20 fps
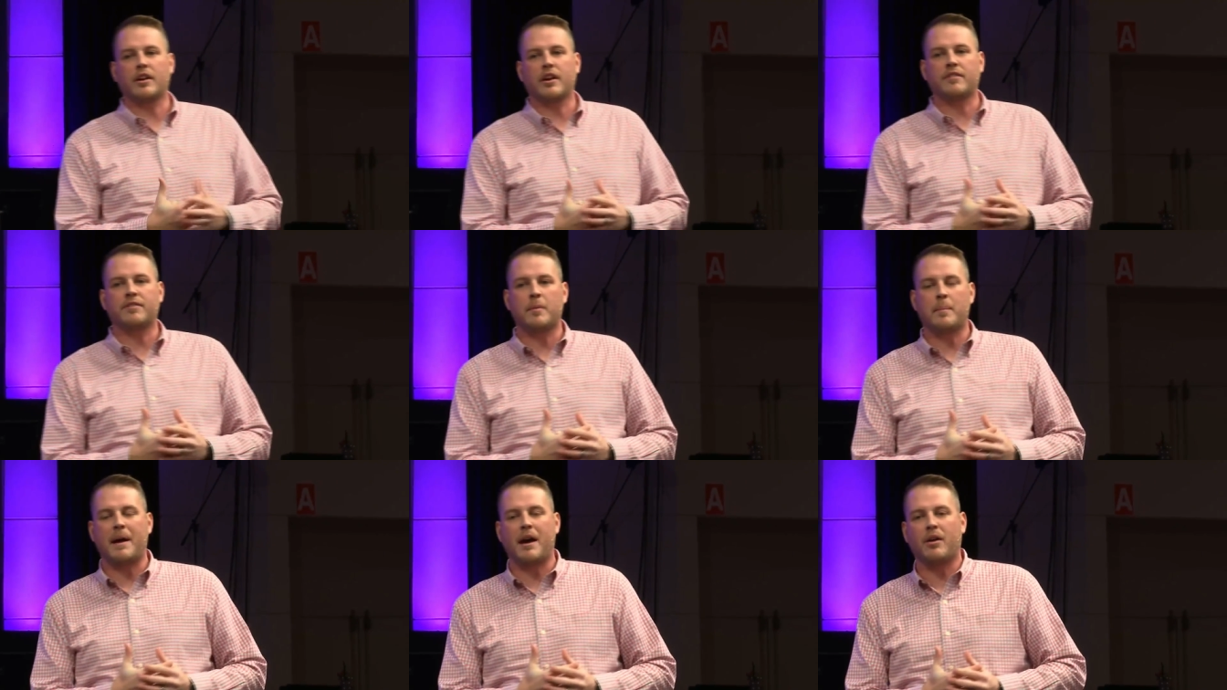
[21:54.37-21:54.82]

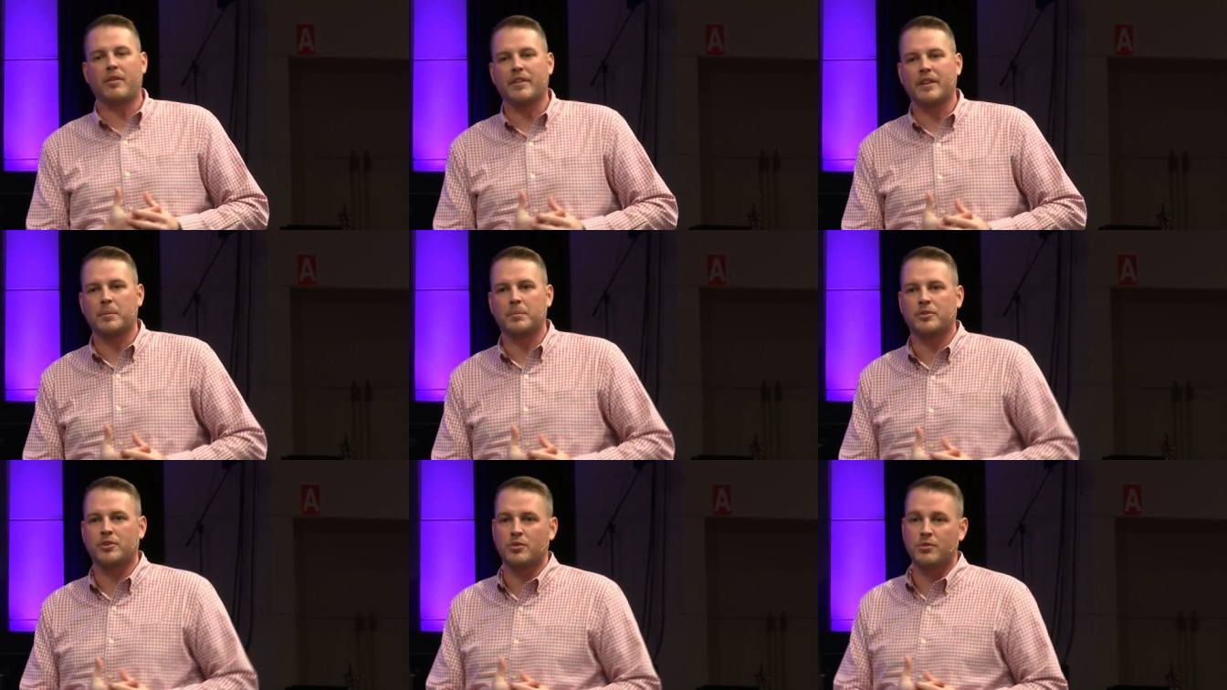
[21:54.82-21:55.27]
enough about
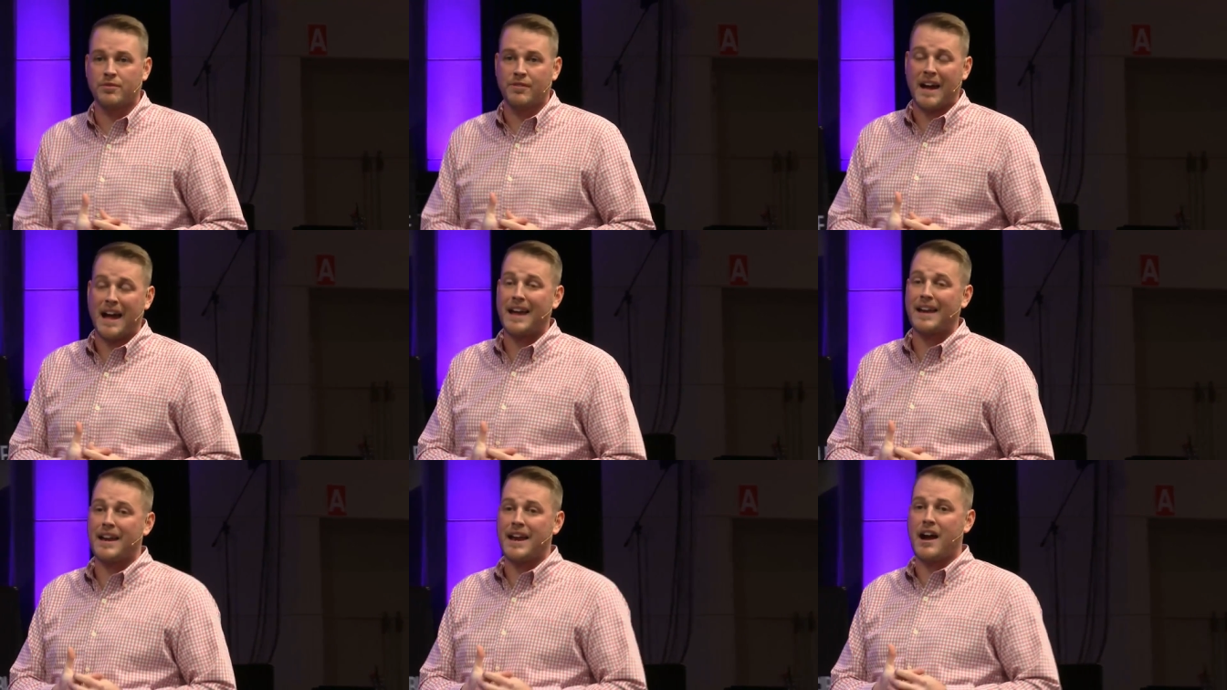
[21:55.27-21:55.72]
them to
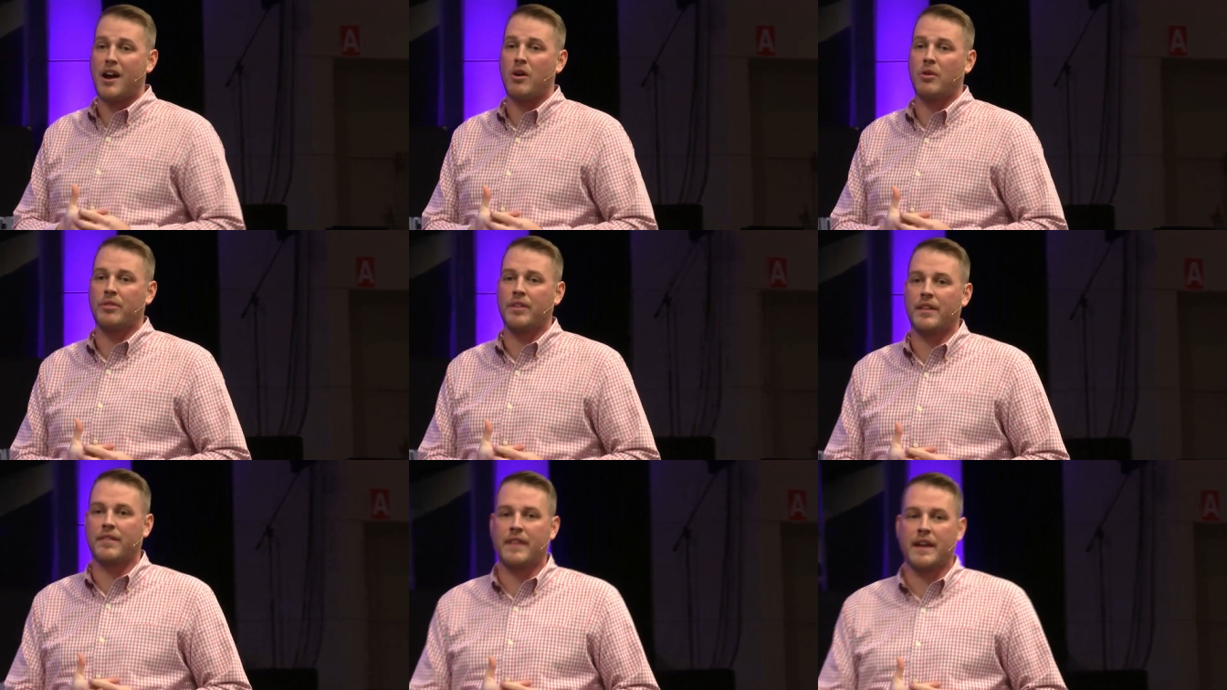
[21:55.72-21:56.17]
find
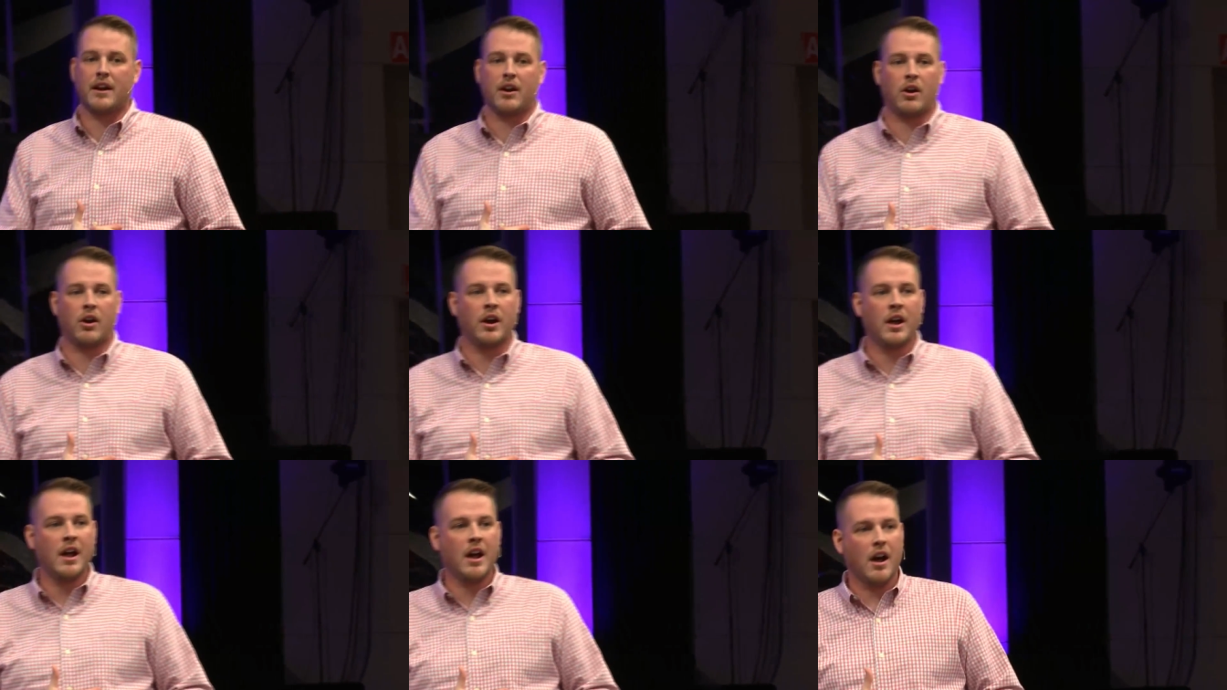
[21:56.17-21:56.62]
out that they
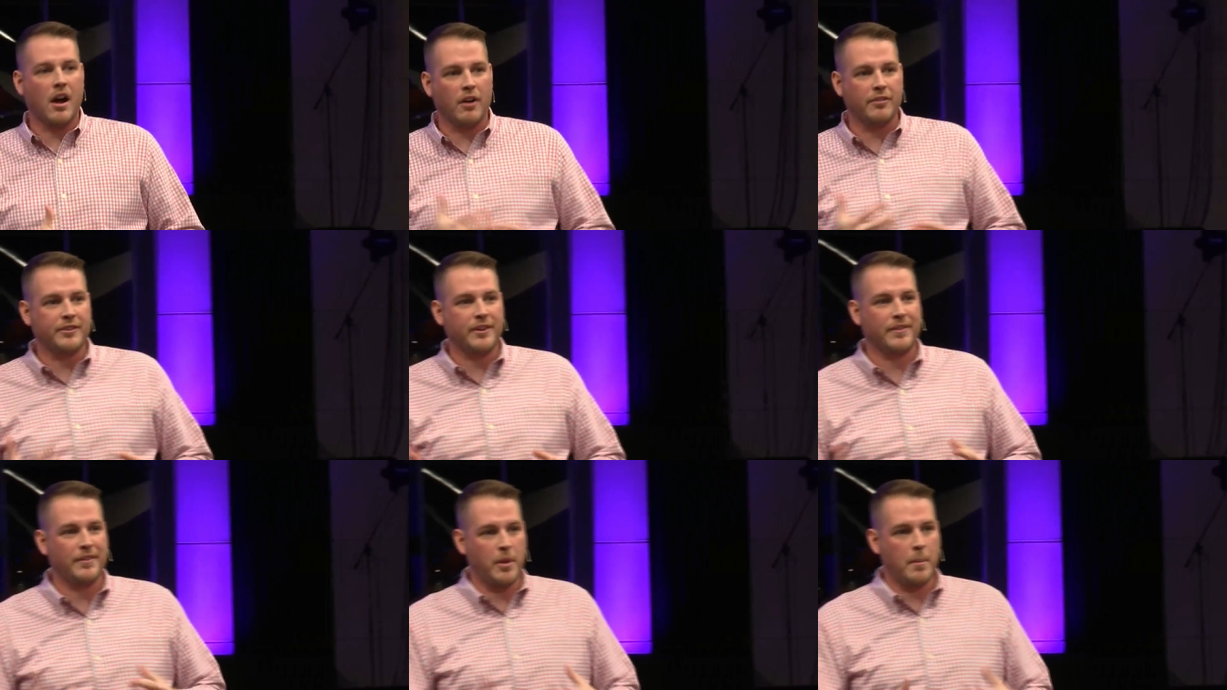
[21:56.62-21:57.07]
are
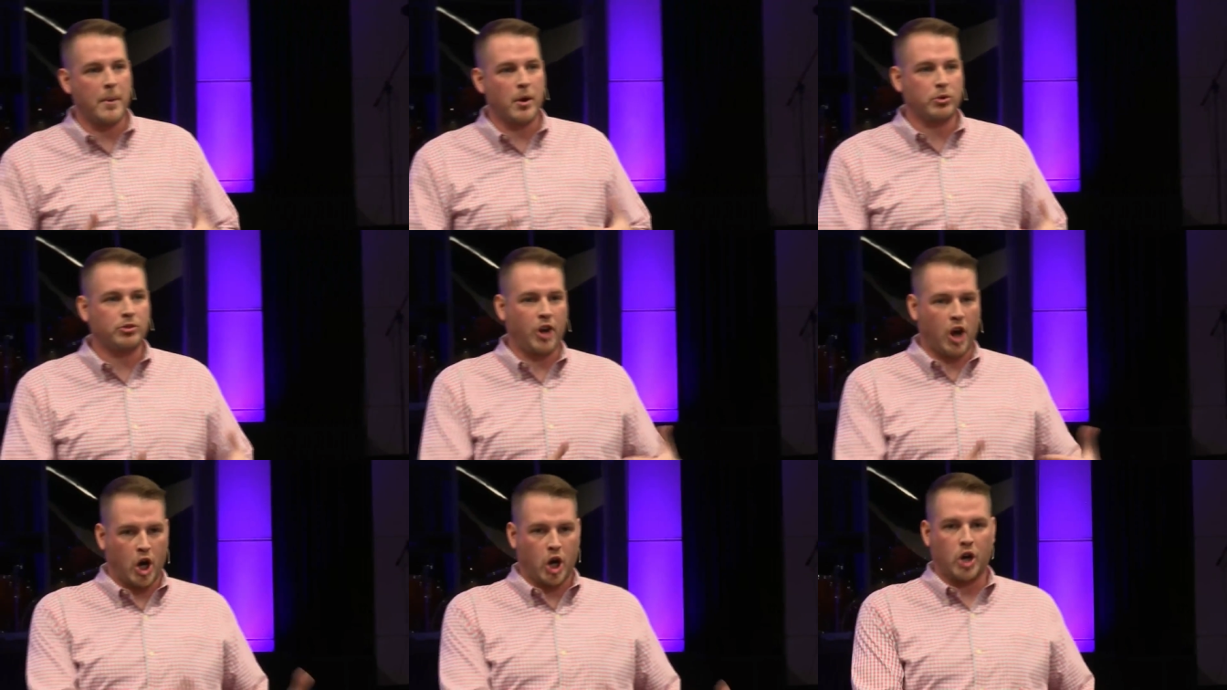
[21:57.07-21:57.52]
often the
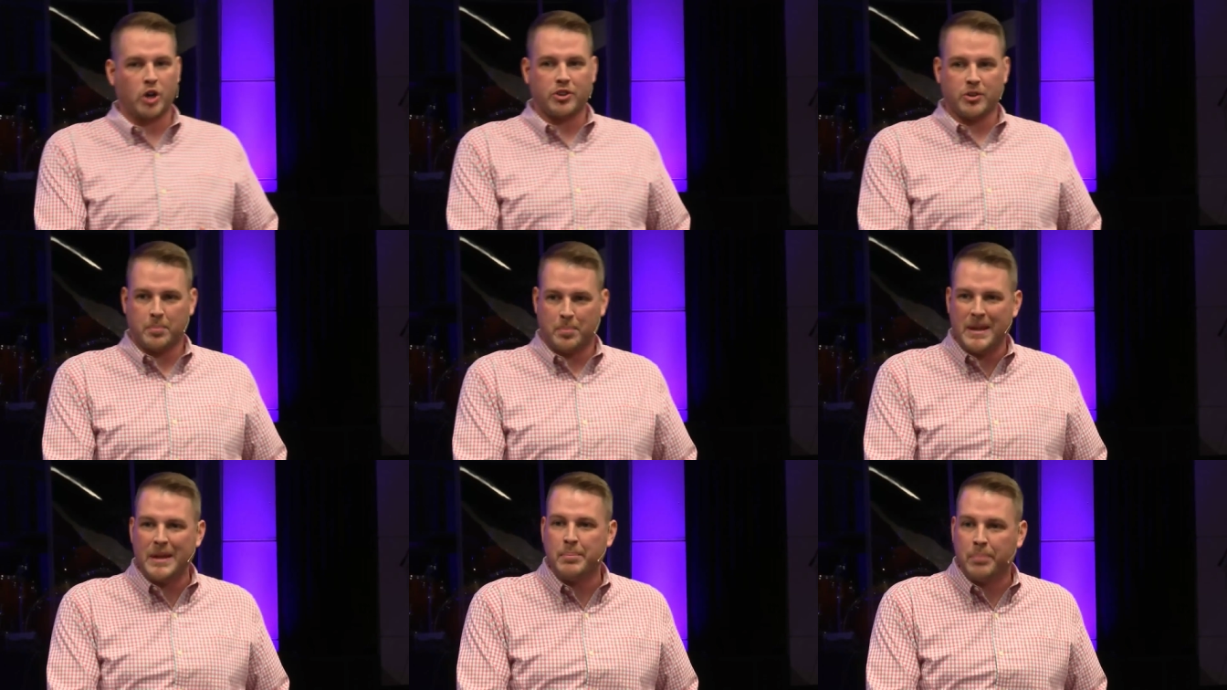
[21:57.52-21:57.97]
most
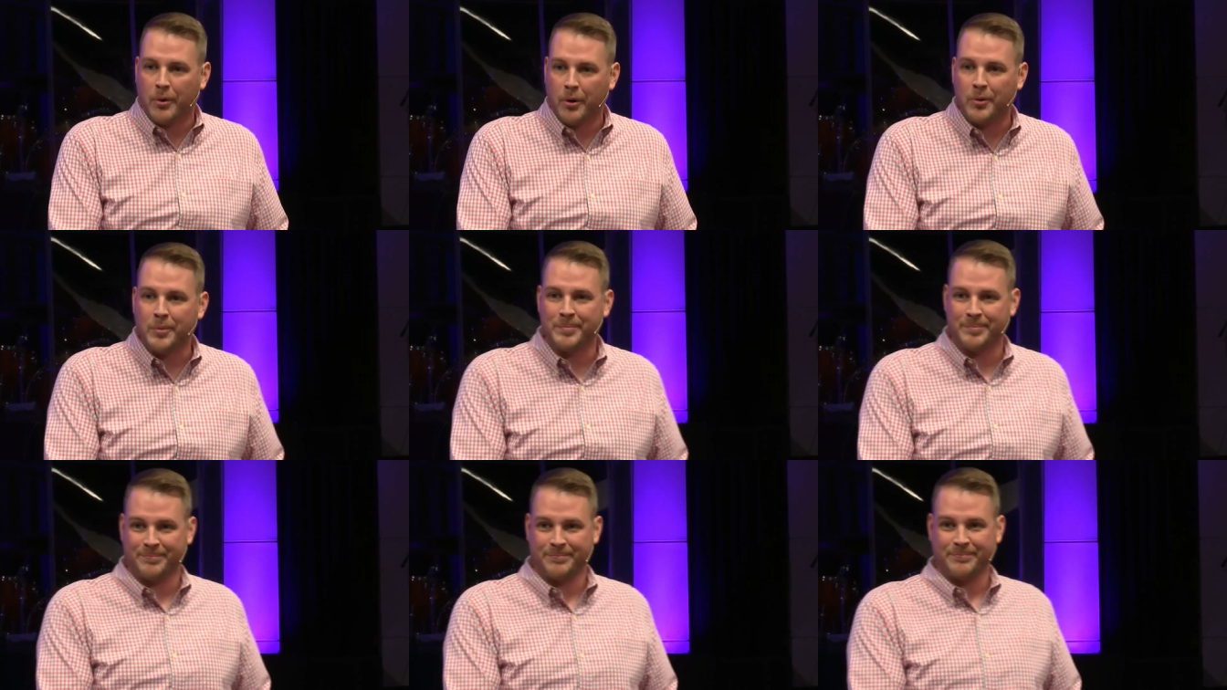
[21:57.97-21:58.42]
hurt
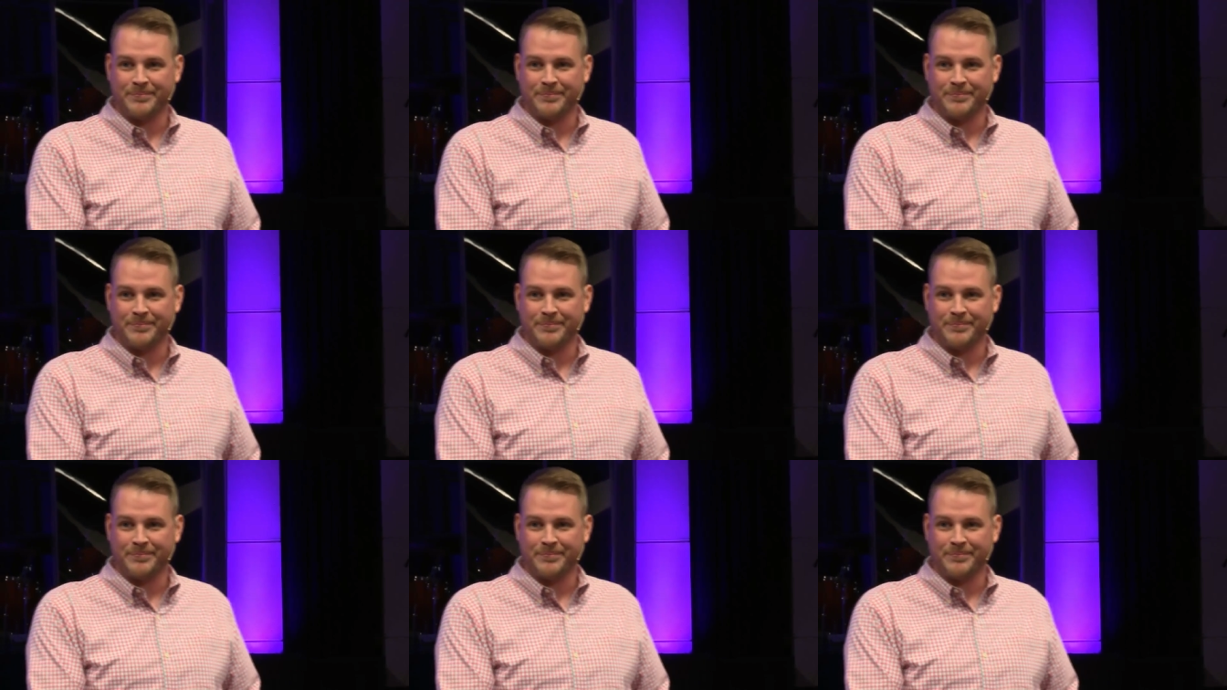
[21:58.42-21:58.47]
people